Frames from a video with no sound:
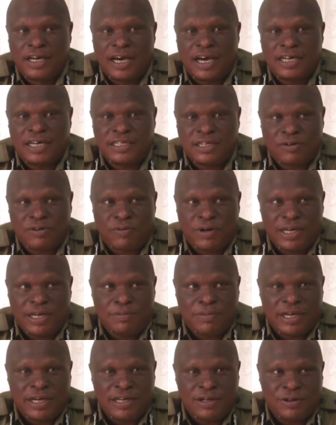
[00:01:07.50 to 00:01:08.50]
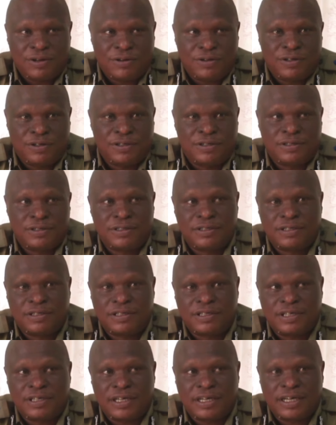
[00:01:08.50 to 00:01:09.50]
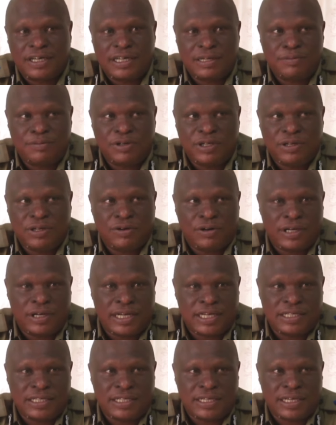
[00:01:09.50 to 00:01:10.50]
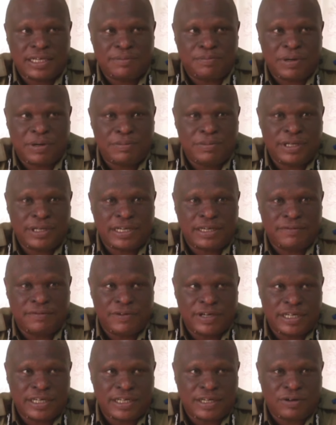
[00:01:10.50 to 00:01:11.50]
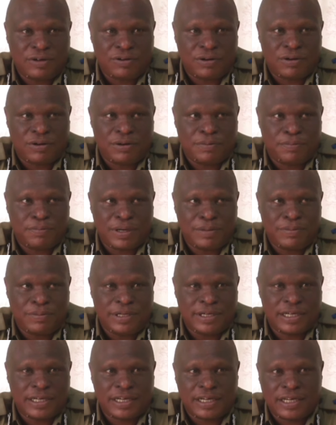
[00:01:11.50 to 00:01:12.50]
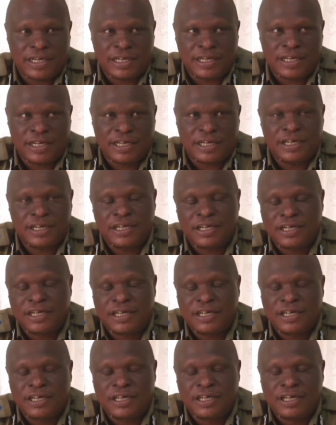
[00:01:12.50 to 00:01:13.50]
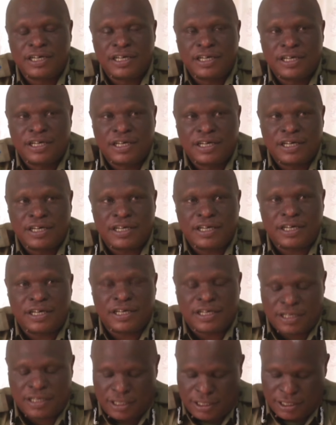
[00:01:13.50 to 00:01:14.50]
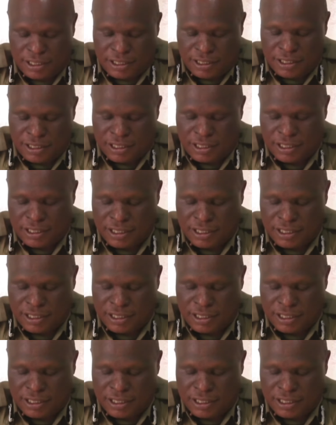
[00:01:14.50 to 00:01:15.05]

As required by law, anybody organizing a public event or a public uh, uh,